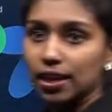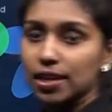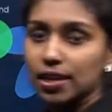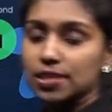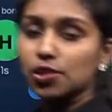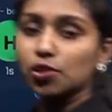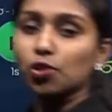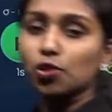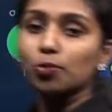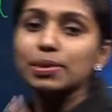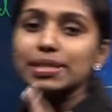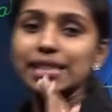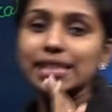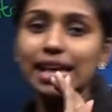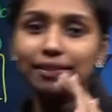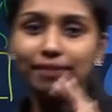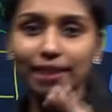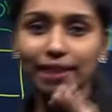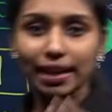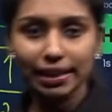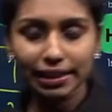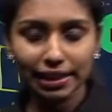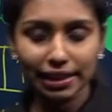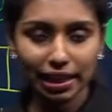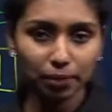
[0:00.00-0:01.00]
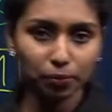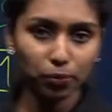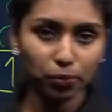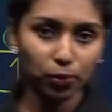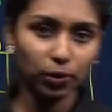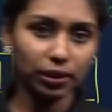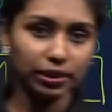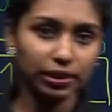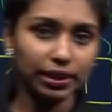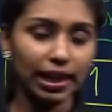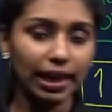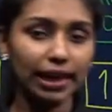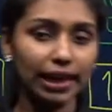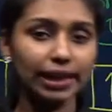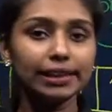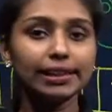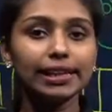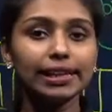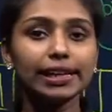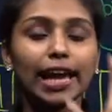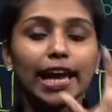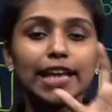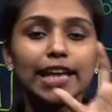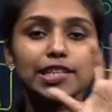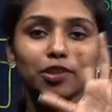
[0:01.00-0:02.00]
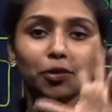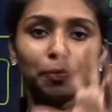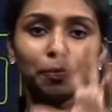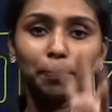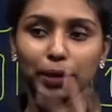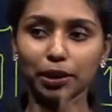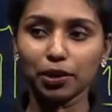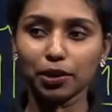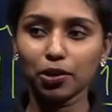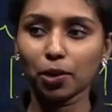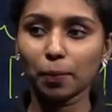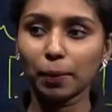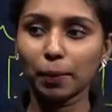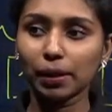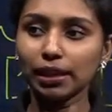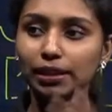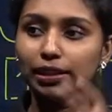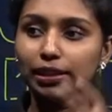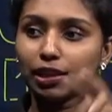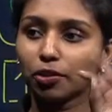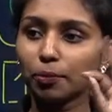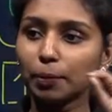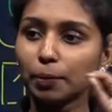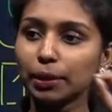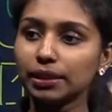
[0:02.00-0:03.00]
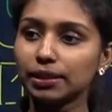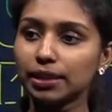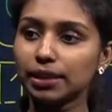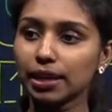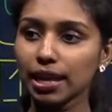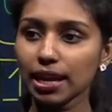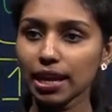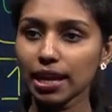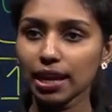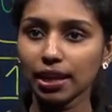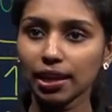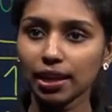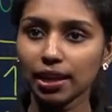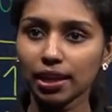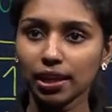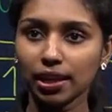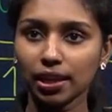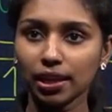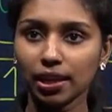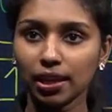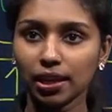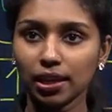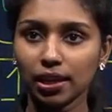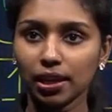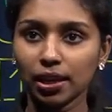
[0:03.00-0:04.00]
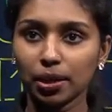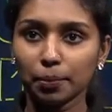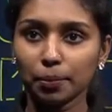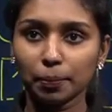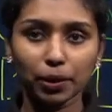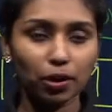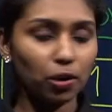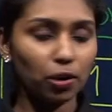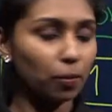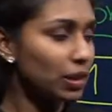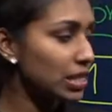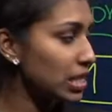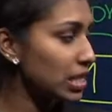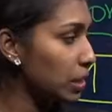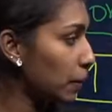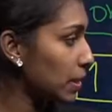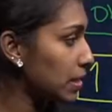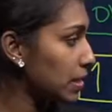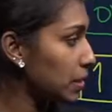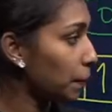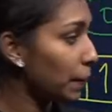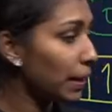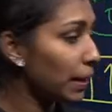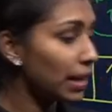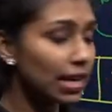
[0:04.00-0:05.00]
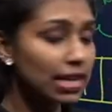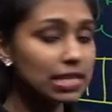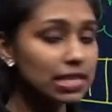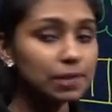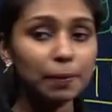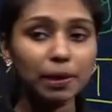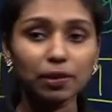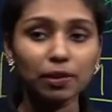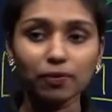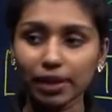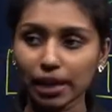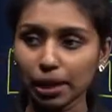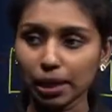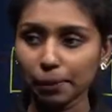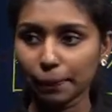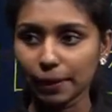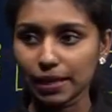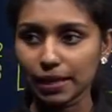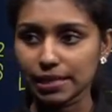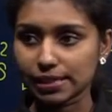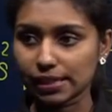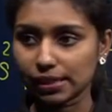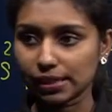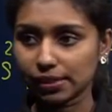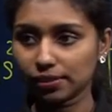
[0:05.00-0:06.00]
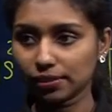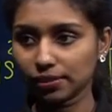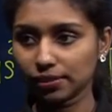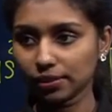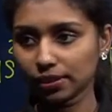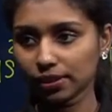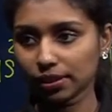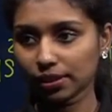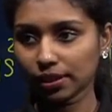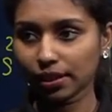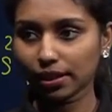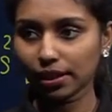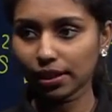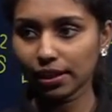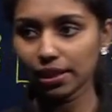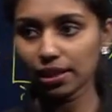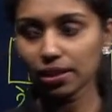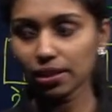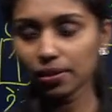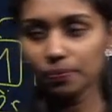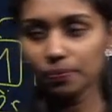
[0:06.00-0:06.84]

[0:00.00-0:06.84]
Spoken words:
So you must have idea about that. In the case of p orbital there will be three p orbitals are present, px, py and pz. Clear?